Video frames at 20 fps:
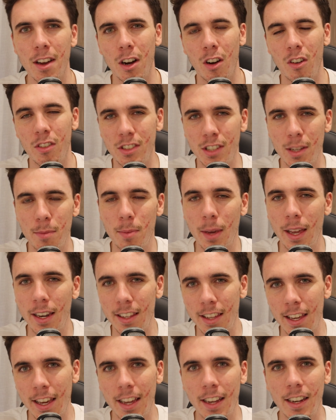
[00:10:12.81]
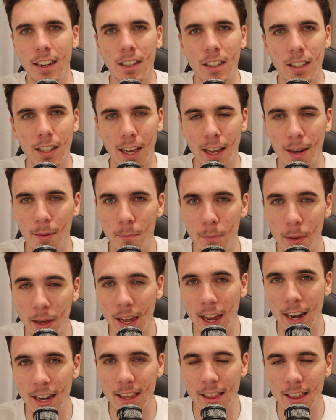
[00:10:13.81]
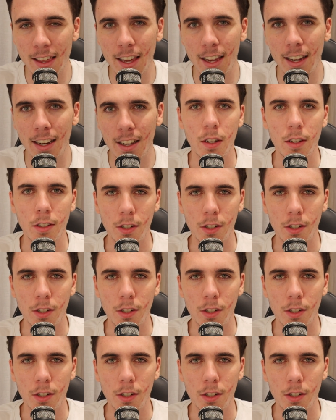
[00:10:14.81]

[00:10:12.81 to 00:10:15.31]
Obviously, Ben King can be anything.